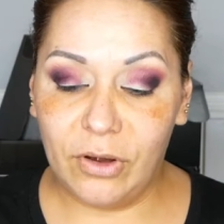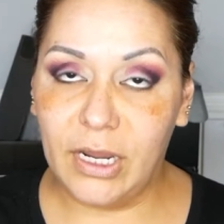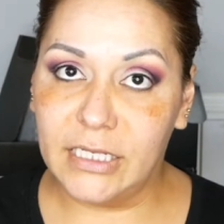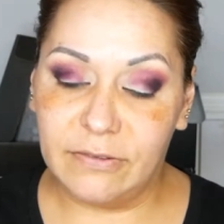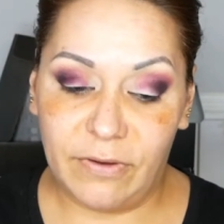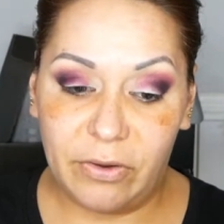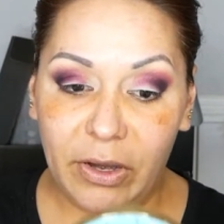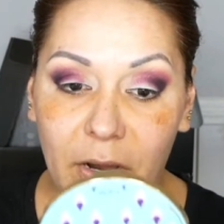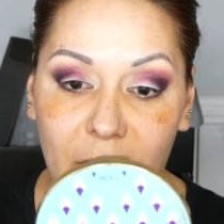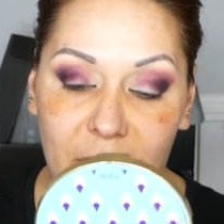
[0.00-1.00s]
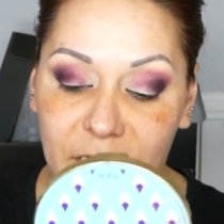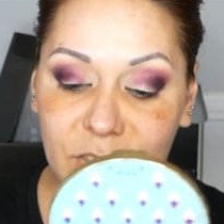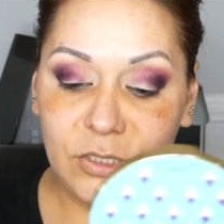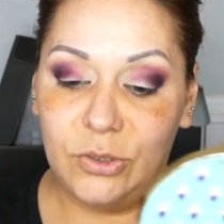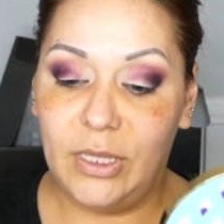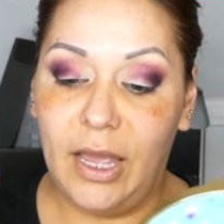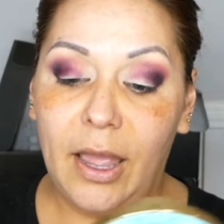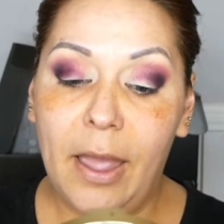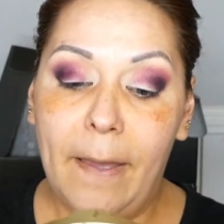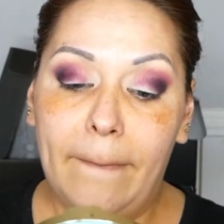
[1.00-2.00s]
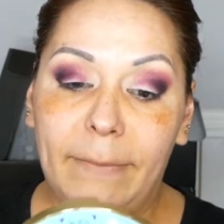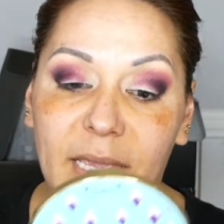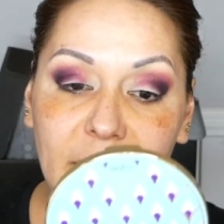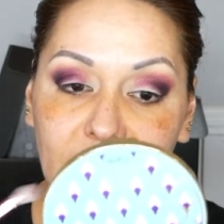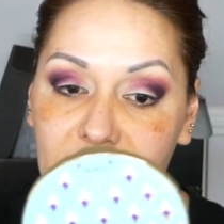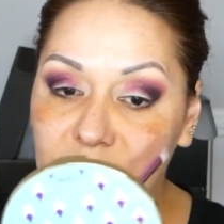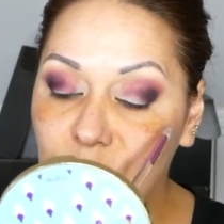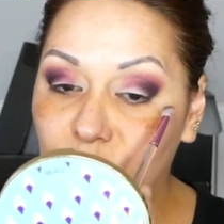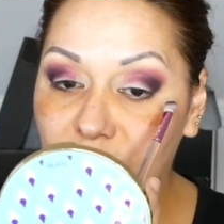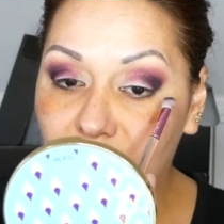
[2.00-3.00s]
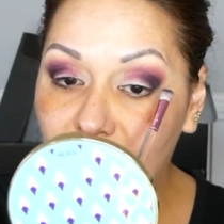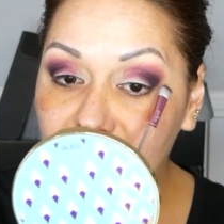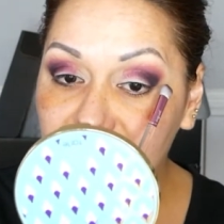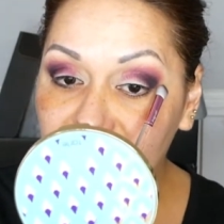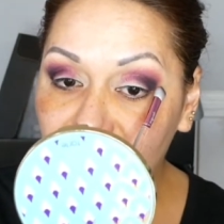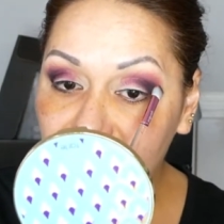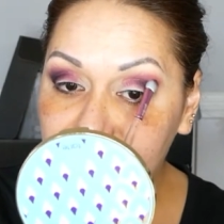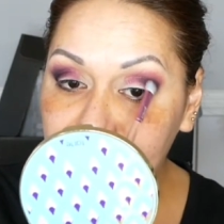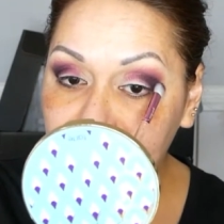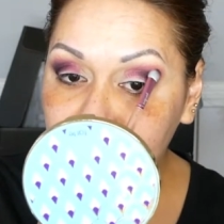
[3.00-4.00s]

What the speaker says: It's very hard to do that because we are all different.